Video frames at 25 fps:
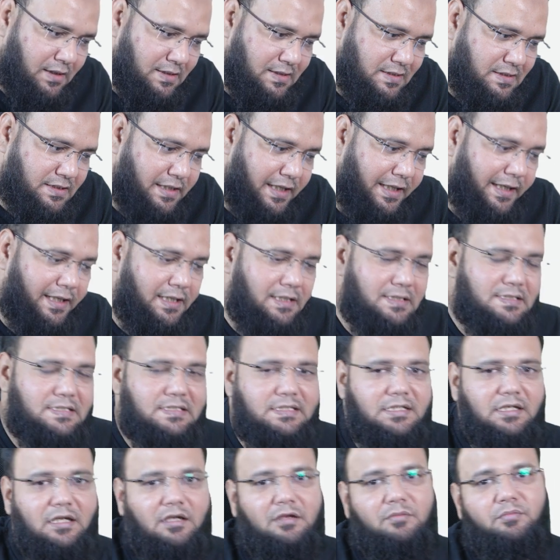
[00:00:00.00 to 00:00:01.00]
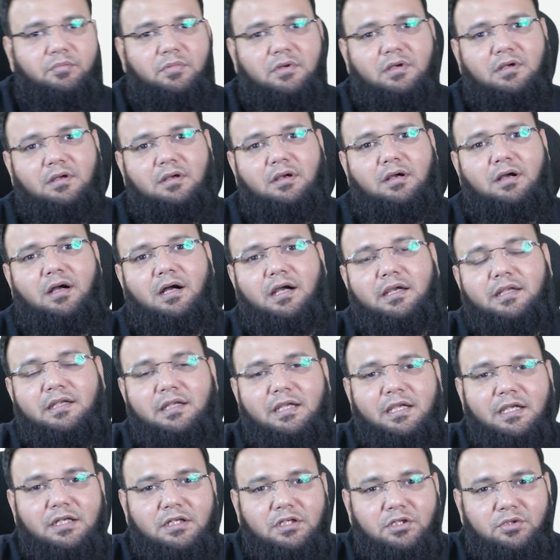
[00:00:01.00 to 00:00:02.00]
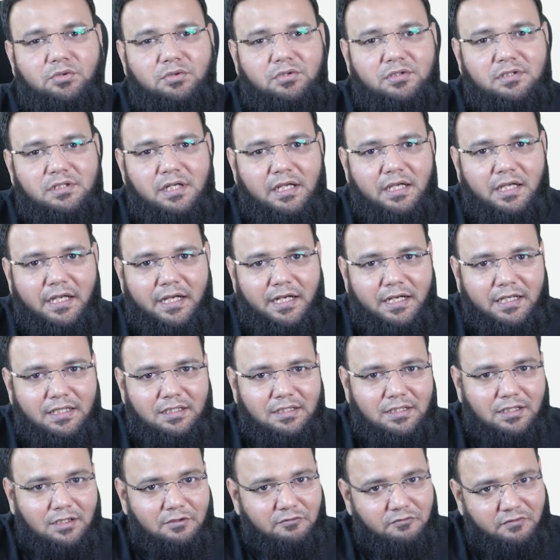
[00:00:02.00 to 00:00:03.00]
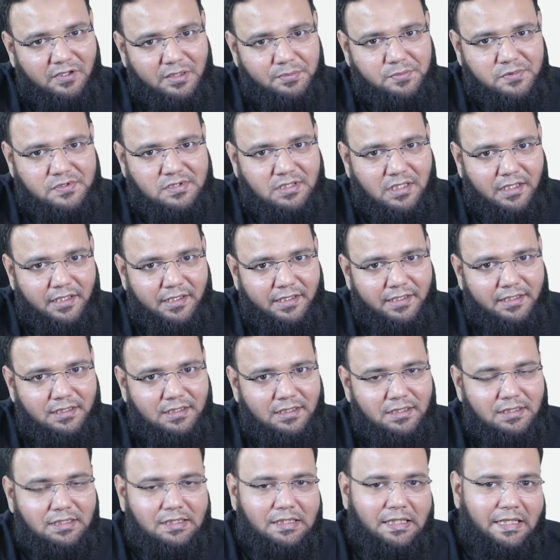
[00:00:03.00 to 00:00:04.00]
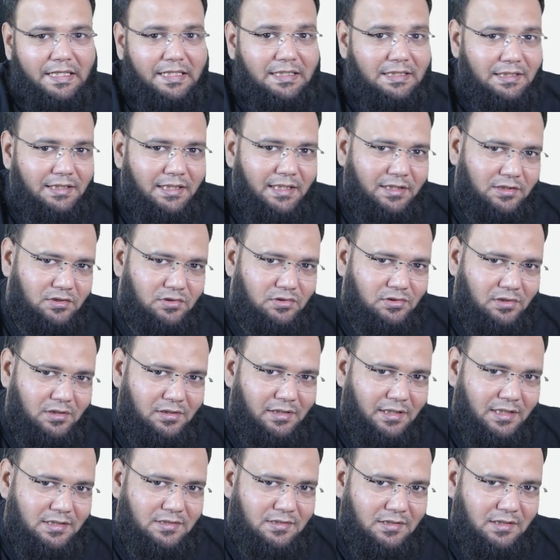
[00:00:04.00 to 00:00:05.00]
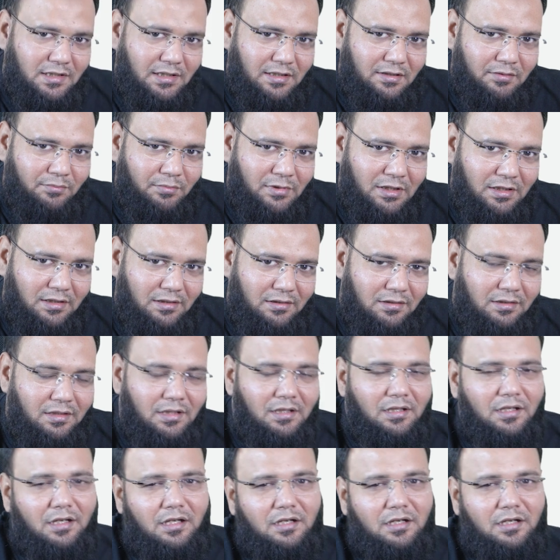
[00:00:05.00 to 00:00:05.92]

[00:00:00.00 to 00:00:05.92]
Second step, I need to create a website index.html